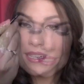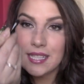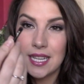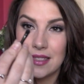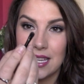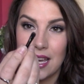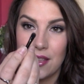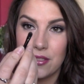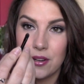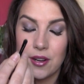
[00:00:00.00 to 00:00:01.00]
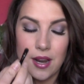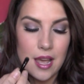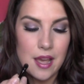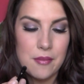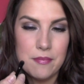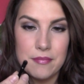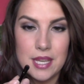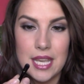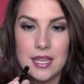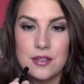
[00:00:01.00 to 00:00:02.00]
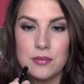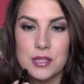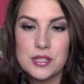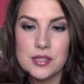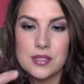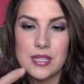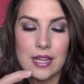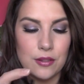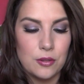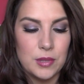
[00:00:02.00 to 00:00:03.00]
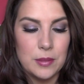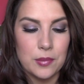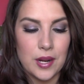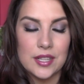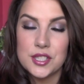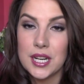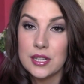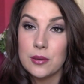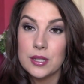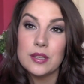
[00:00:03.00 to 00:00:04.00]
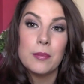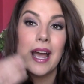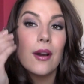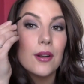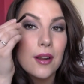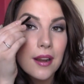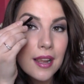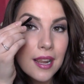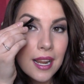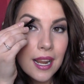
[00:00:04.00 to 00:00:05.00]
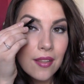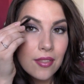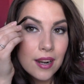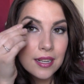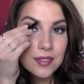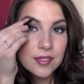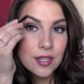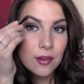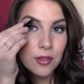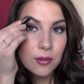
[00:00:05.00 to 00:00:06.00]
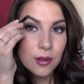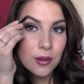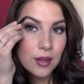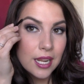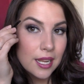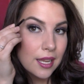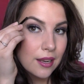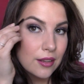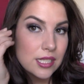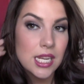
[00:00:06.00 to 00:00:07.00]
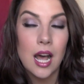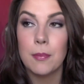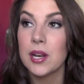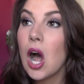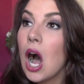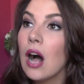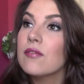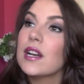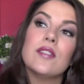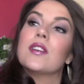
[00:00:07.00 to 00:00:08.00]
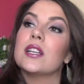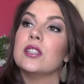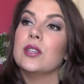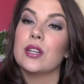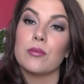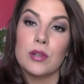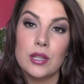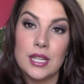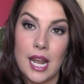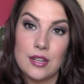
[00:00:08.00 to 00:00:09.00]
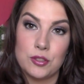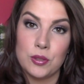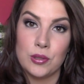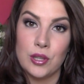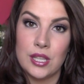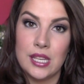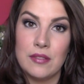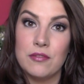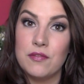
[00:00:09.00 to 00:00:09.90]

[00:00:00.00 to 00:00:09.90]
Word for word: I'm going to take the other um, end, which is that little bitty brush, and I go into the powder, and then I just go through and top it off, and I feel like you get a really natural looking